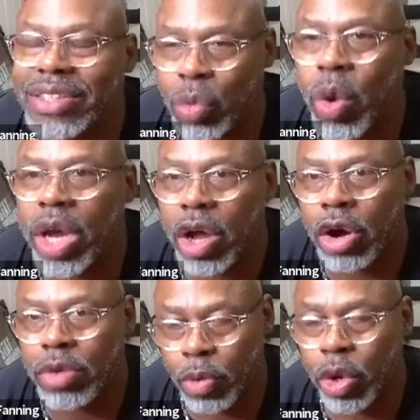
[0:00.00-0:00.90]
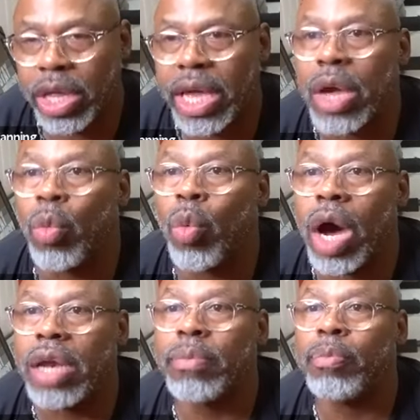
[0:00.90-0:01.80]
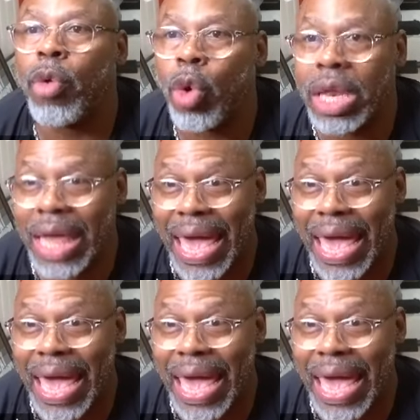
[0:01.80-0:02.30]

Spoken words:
It's a 1 hard-boiled egg. And 1 boiled